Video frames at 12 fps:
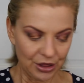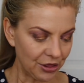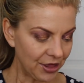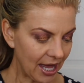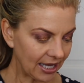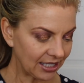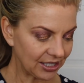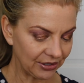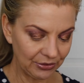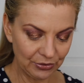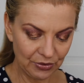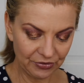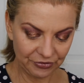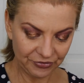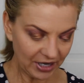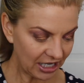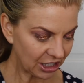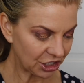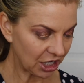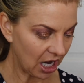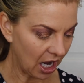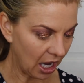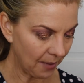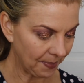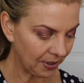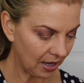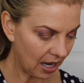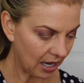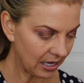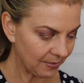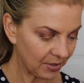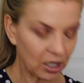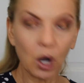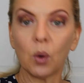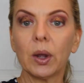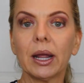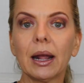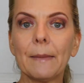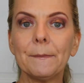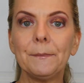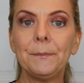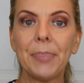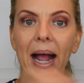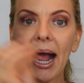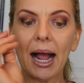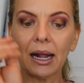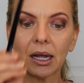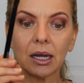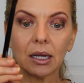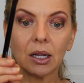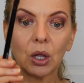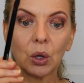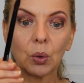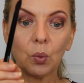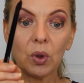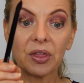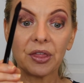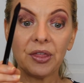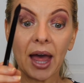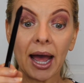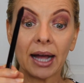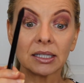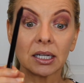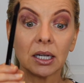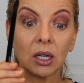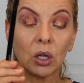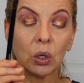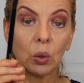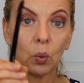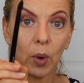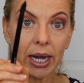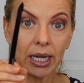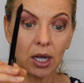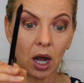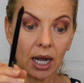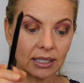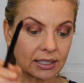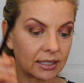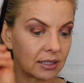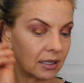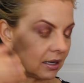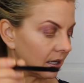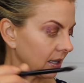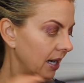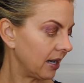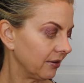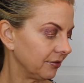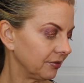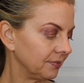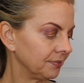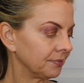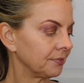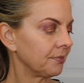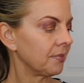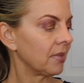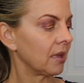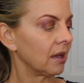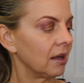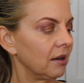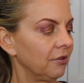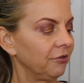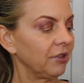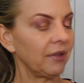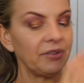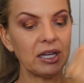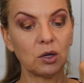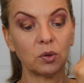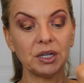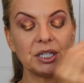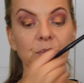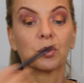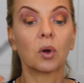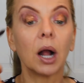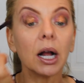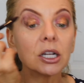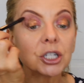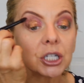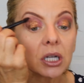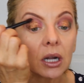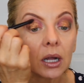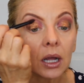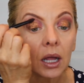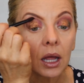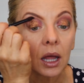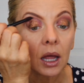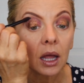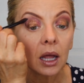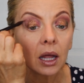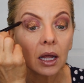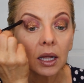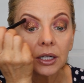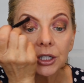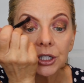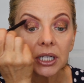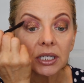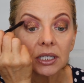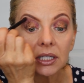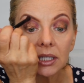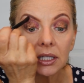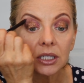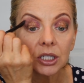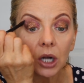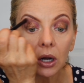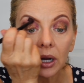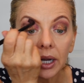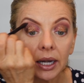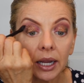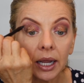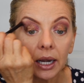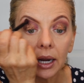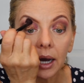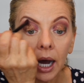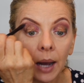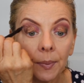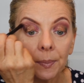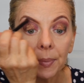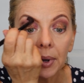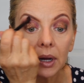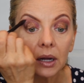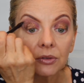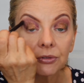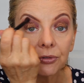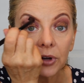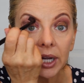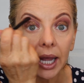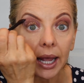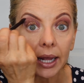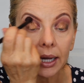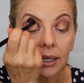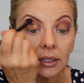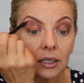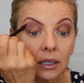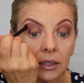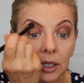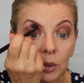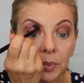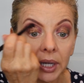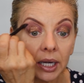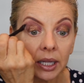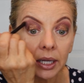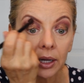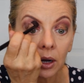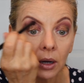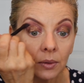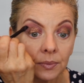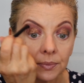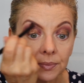Then to finish up, I am going back with that Wayne Goss kind of fluffy crease brush just to darken it up freehand a little bit here.